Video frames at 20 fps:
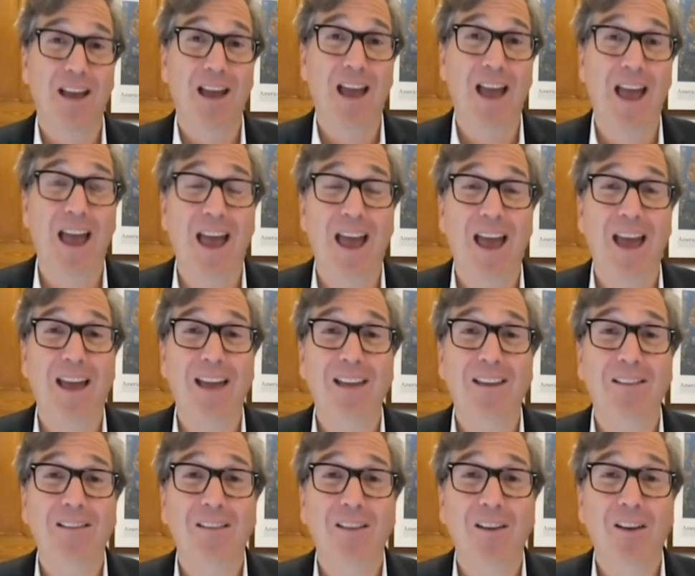
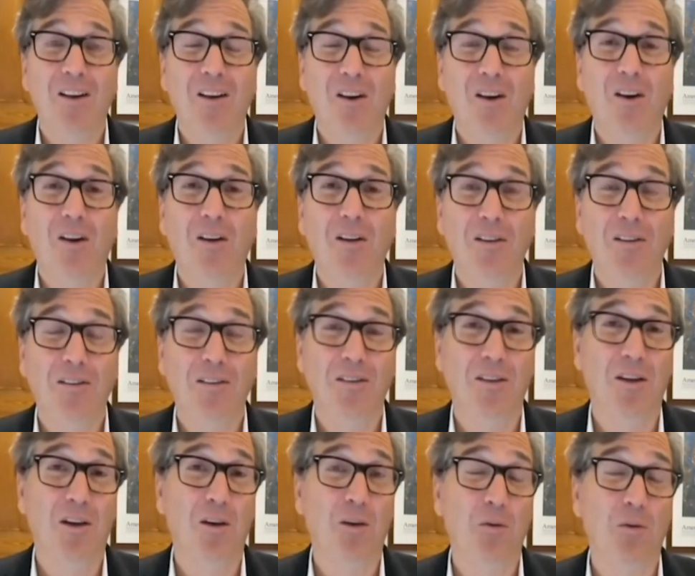and
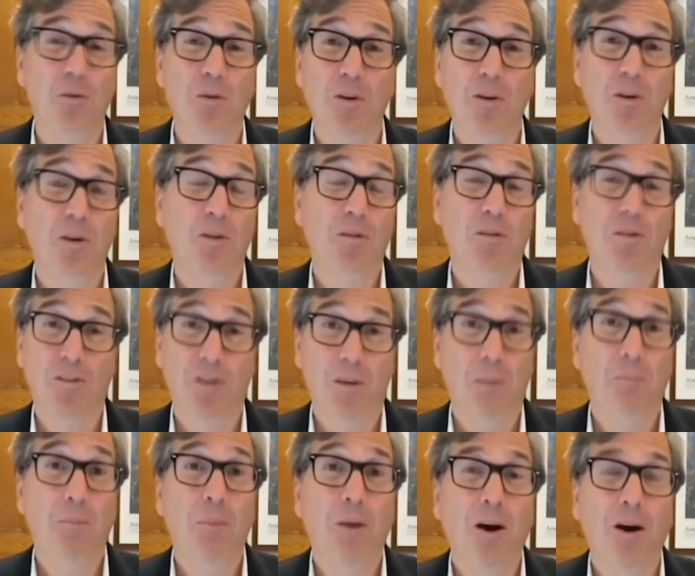also, you know,
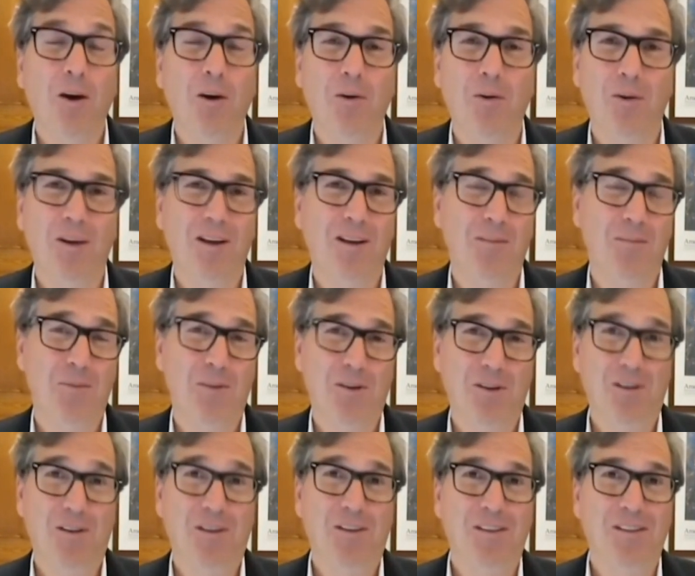some borrowing,
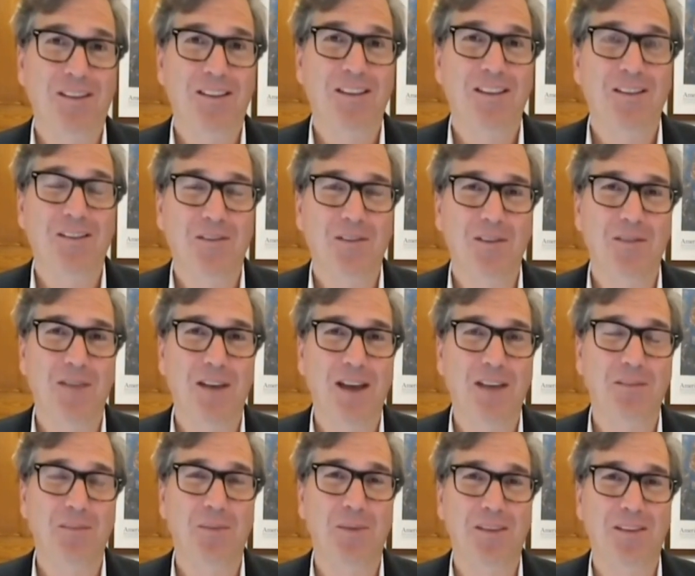because these are
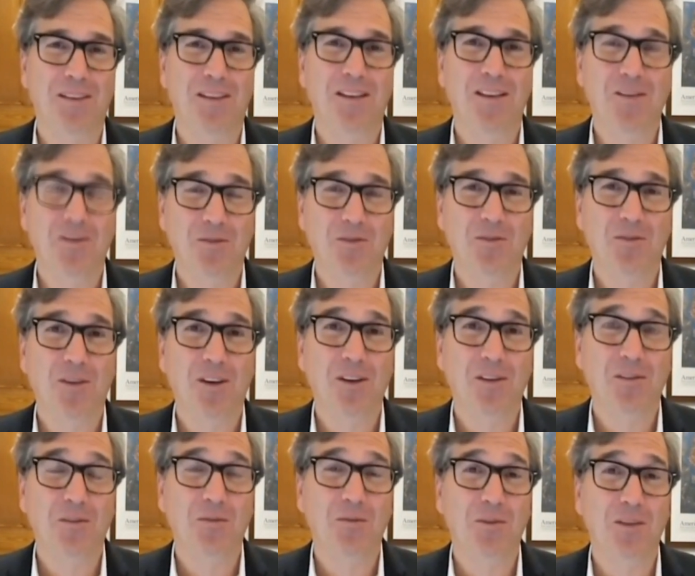investments and interest rates
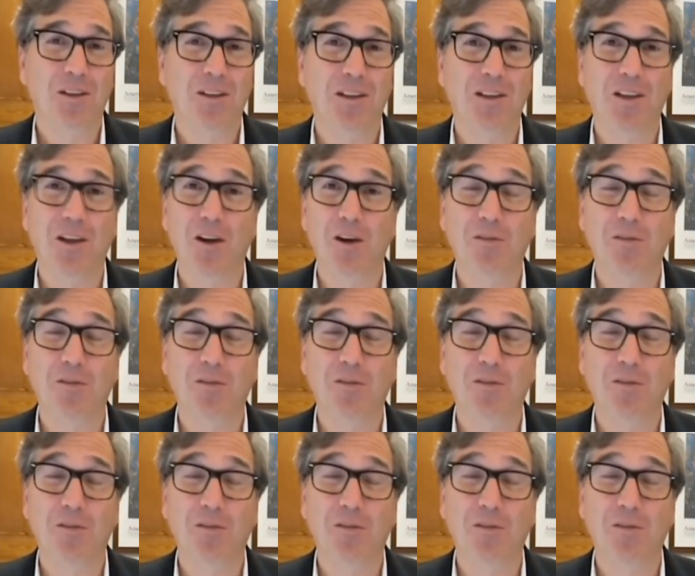are really low.